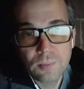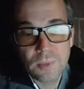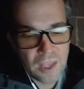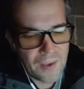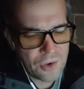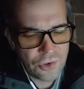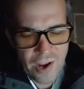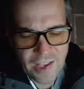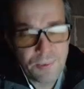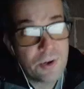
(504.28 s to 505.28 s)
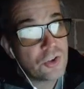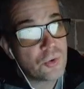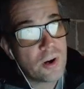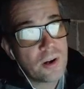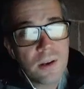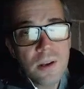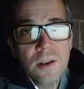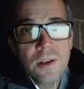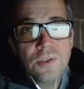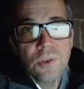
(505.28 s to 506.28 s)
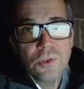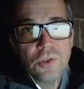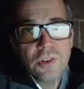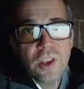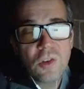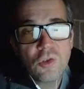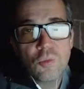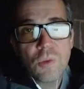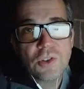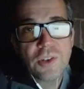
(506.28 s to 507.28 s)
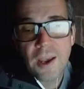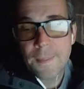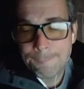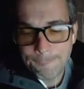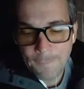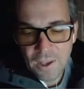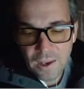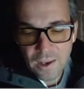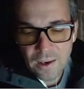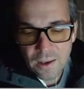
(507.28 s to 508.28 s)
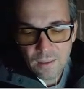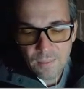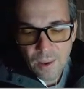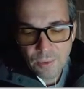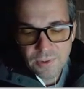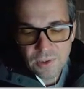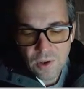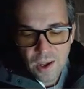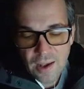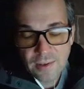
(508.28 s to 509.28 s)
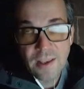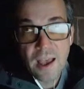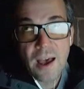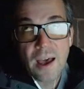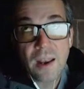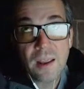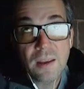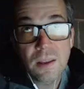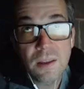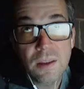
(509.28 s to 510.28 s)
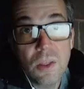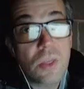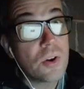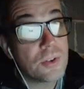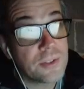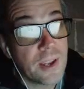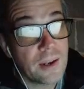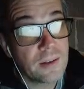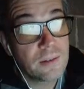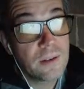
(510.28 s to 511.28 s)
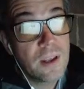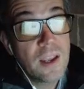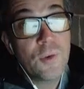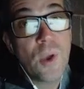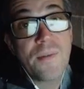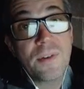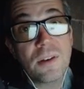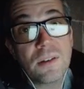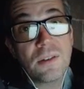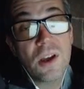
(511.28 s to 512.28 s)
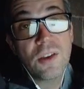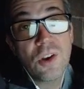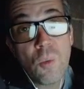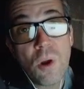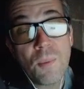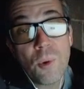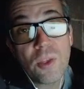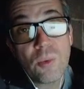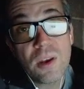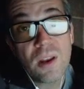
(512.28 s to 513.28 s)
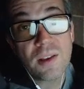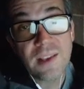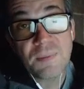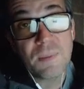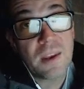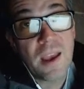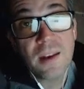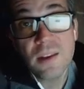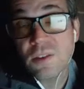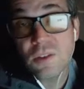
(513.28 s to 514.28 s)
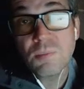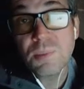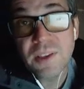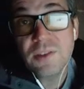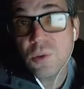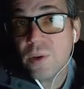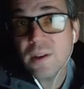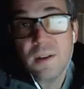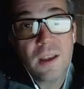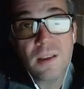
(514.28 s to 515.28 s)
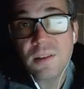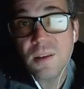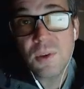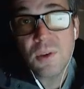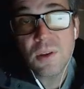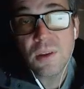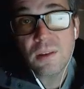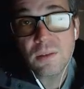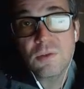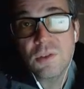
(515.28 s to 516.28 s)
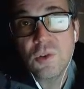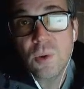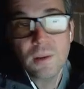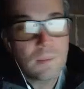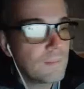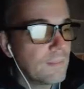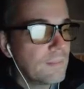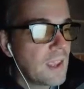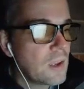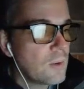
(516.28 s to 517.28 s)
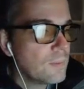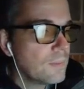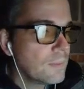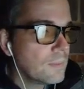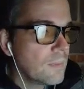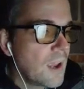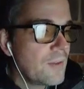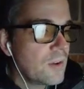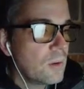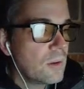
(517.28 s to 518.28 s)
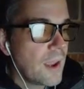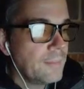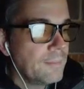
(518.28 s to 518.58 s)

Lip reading: Give it a try. It's pretty short, so it shouldn't take you too much time. And I will see you guys on Thursday. If you haven't done your 1.3 assessment yet, please do it. Some of you, just do it. Thank you. Have a good day.